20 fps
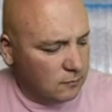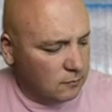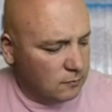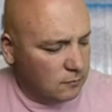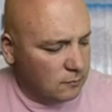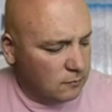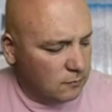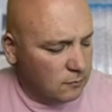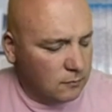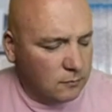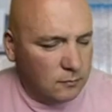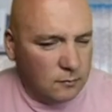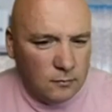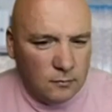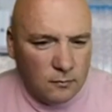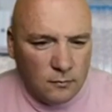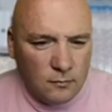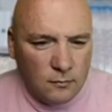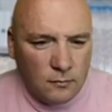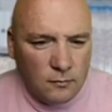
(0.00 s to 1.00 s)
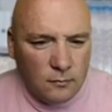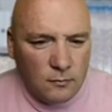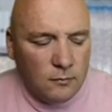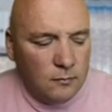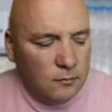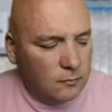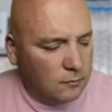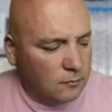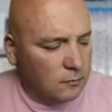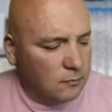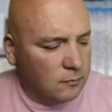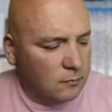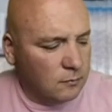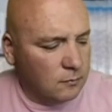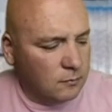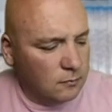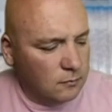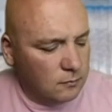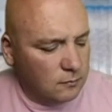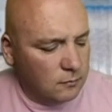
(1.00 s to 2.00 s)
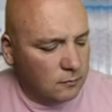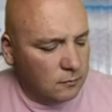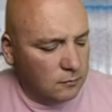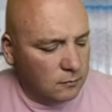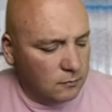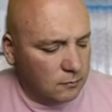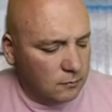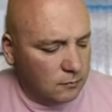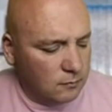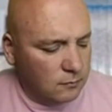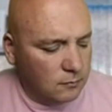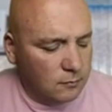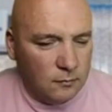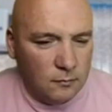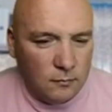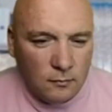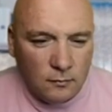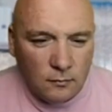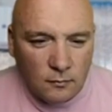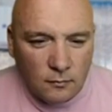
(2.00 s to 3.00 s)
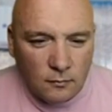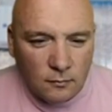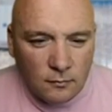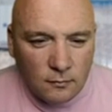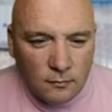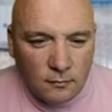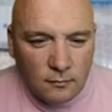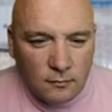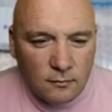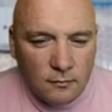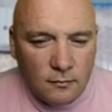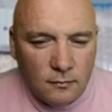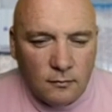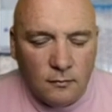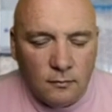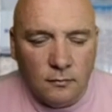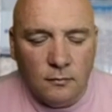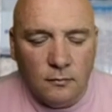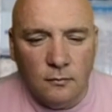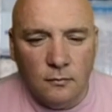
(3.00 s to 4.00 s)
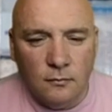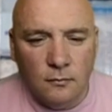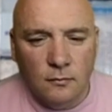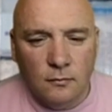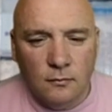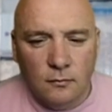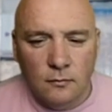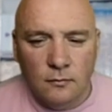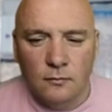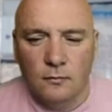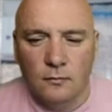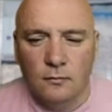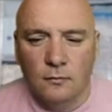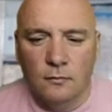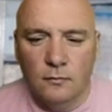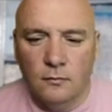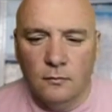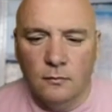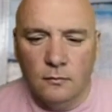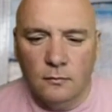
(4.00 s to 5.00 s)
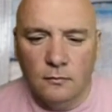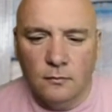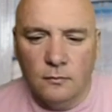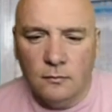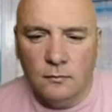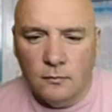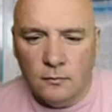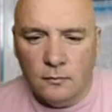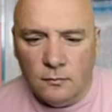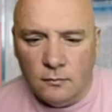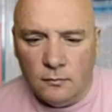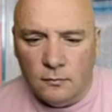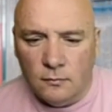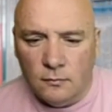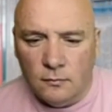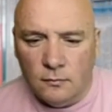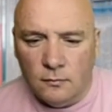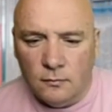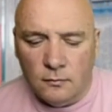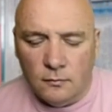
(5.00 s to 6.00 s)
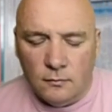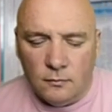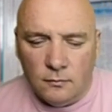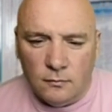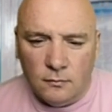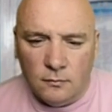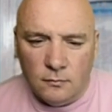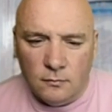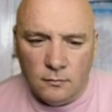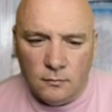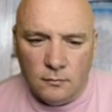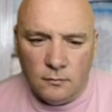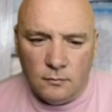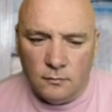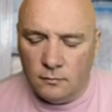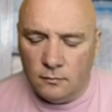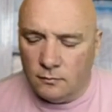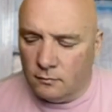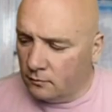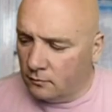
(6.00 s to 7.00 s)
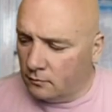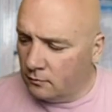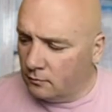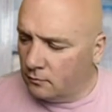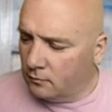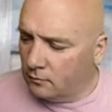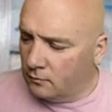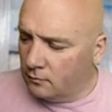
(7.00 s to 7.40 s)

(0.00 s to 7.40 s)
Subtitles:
(silent)